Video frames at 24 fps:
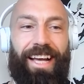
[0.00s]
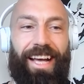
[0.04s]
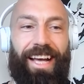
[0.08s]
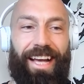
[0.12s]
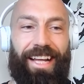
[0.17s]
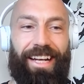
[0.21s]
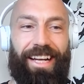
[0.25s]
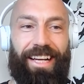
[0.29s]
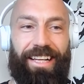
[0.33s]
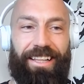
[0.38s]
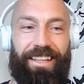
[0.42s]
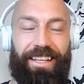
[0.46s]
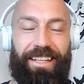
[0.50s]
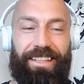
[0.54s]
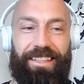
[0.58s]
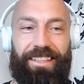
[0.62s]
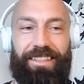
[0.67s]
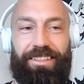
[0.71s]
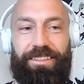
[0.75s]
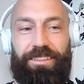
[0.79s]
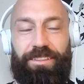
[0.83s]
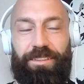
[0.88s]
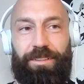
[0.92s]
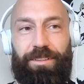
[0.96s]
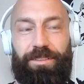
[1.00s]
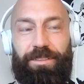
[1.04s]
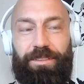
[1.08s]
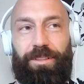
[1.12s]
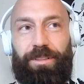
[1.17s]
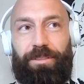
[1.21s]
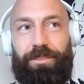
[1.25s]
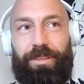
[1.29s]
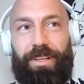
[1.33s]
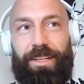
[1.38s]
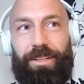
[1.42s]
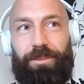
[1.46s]
And I think that's
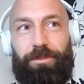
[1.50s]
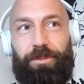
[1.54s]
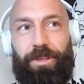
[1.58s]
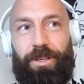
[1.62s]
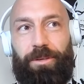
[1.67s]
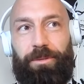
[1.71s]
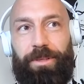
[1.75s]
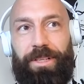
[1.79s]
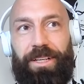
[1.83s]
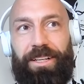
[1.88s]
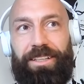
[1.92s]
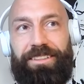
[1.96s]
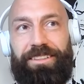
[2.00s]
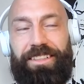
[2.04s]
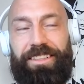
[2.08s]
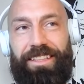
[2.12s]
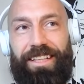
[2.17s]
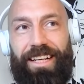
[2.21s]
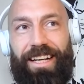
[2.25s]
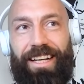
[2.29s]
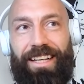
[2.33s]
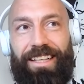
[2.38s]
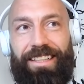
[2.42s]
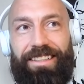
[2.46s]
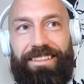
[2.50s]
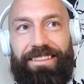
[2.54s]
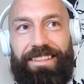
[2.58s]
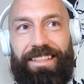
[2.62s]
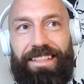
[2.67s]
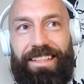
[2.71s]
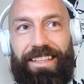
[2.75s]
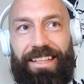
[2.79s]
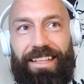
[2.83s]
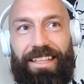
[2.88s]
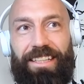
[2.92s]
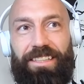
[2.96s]
sort of like where we are today, is
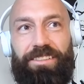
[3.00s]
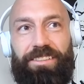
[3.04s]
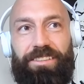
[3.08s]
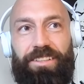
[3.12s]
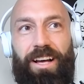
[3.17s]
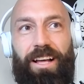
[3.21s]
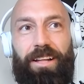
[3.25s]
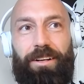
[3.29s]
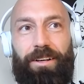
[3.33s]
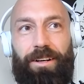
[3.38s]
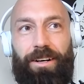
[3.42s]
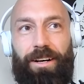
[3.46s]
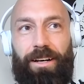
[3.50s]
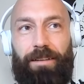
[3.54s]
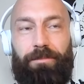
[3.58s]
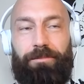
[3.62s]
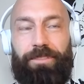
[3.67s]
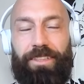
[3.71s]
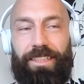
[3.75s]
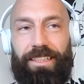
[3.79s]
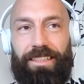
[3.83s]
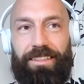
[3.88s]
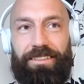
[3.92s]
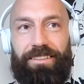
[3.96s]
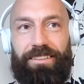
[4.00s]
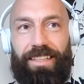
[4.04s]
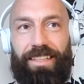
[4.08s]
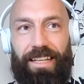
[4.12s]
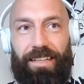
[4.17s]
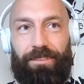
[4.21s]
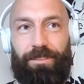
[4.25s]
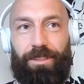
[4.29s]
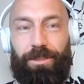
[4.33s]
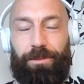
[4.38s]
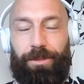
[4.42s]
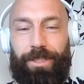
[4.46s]
that it's not obvious to
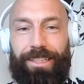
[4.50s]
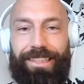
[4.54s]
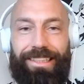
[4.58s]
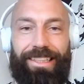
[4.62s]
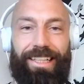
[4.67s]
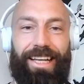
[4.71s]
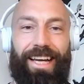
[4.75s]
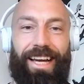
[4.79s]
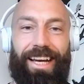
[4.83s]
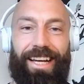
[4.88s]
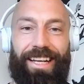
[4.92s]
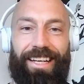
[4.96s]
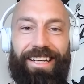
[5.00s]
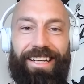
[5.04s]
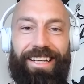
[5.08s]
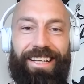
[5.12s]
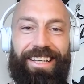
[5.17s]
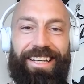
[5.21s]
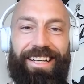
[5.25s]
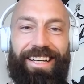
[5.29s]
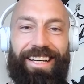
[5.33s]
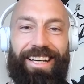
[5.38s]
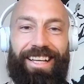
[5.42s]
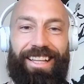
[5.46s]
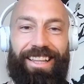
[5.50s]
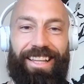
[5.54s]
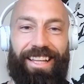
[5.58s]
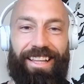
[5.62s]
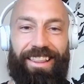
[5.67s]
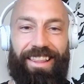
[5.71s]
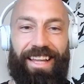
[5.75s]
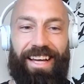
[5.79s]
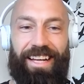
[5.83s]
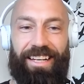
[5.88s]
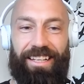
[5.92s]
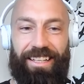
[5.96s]
everyone yet
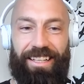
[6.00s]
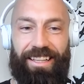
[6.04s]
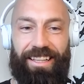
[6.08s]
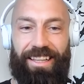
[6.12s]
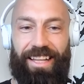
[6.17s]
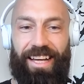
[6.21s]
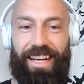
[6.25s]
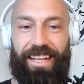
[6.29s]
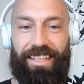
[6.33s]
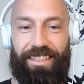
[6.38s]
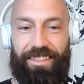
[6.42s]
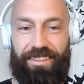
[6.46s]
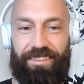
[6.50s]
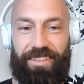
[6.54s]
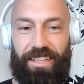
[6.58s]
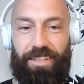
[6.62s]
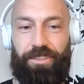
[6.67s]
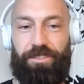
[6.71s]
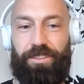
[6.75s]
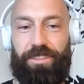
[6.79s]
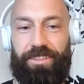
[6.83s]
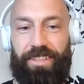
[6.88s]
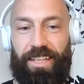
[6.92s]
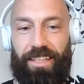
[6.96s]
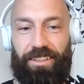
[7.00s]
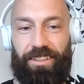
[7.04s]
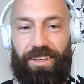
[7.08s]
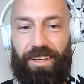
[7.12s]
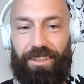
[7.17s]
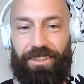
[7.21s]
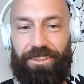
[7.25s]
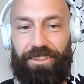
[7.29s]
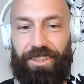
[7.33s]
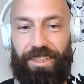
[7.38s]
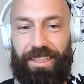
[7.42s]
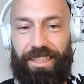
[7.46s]
that that, that central
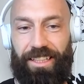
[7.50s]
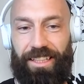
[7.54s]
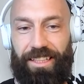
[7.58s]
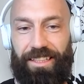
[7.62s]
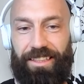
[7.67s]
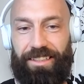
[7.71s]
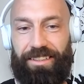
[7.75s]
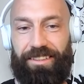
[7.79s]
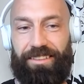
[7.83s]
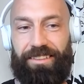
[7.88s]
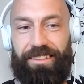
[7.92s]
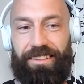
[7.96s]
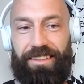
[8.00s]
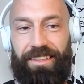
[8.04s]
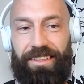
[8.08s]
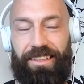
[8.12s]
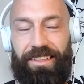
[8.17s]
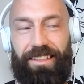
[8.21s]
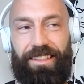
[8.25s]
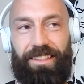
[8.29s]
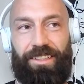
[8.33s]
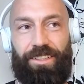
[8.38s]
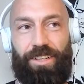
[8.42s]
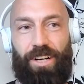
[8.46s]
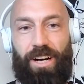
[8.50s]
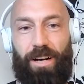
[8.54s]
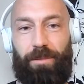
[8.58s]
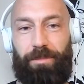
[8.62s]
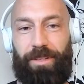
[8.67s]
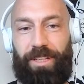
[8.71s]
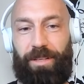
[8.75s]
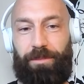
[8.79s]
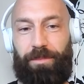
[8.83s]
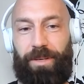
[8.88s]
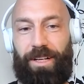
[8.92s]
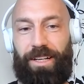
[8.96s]
technology that is
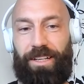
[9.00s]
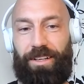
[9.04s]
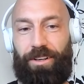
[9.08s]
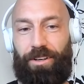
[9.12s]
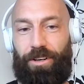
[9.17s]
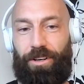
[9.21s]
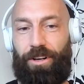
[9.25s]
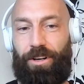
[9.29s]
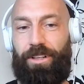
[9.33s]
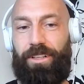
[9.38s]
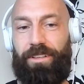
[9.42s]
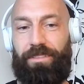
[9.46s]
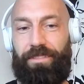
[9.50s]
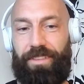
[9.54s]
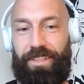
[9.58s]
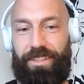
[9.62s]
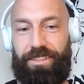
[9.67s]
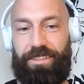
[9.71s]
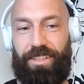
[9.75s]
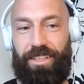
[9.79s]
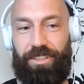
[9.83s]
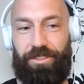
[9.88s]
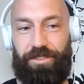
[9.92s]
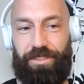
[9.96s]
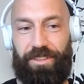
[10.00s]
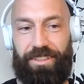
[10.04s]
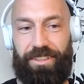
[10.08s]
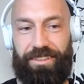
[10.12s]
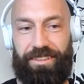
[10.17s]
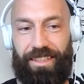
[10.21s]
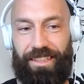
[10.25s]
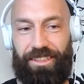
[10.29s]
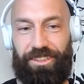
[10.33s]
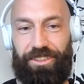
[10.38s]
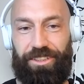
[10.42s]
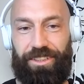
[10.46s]
common among all of the
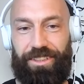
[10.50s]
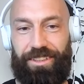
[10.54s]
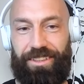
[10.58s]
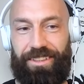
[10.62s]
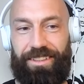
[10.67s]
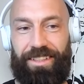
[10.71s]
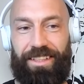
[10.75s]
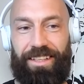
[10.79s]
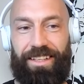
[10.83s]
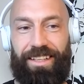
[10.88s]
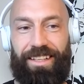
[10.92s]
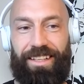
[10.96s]
centralization